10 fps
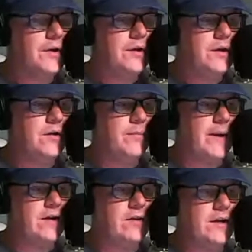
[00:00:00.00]

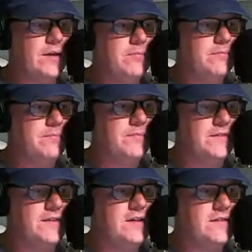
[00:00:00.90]
minor league
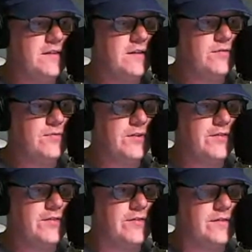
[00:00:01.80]
season, his
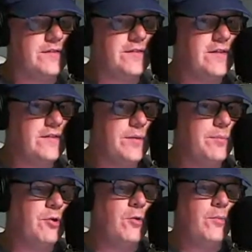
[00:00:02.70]
first season in
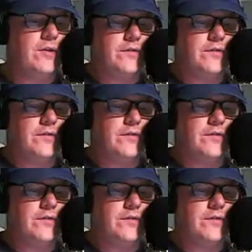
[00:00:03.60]
pro ball,